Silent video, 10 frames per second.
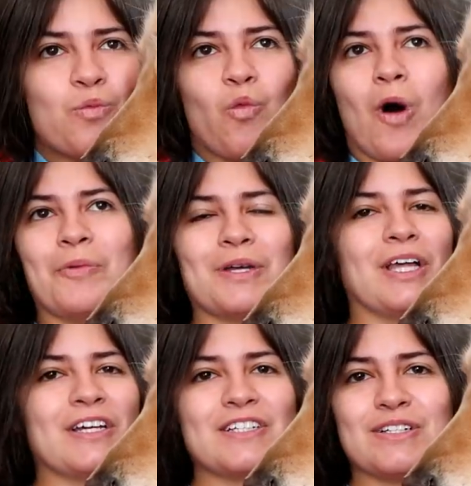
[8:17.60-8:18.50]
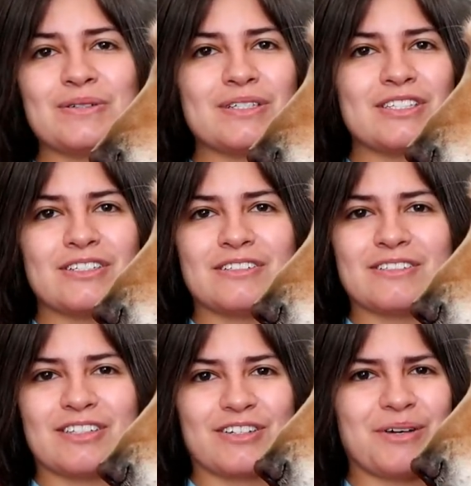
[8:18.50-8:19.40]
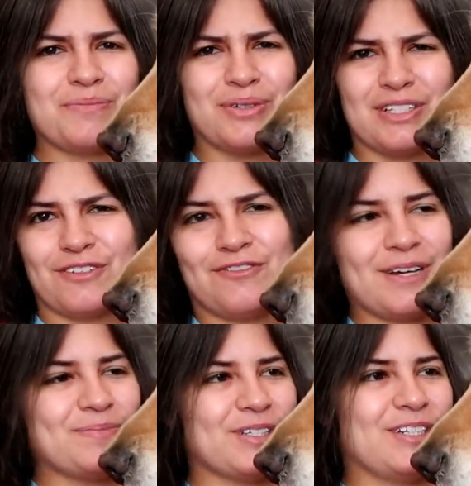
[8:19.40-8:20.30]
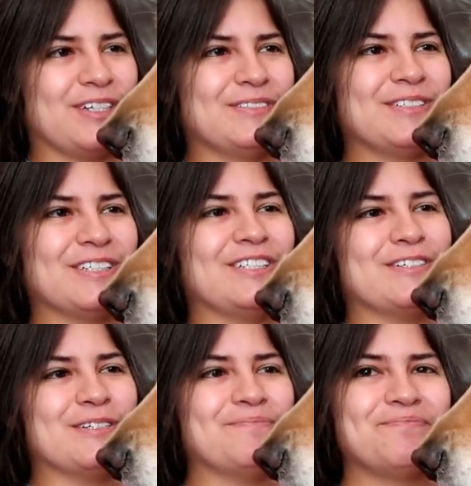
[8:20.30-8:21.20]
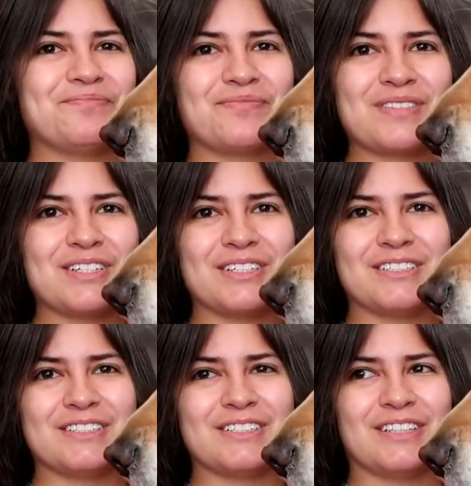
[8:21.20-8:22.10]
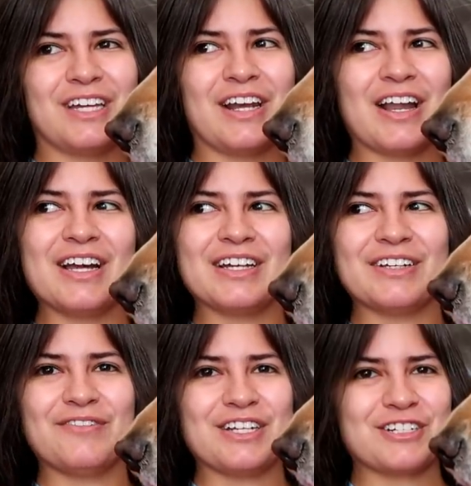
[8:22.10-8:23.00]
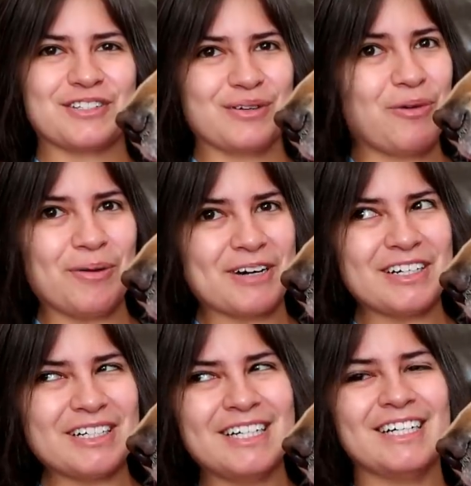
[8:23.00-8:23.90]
what we like to do as a couple, as a family, you know, our late night adventures at Walmart.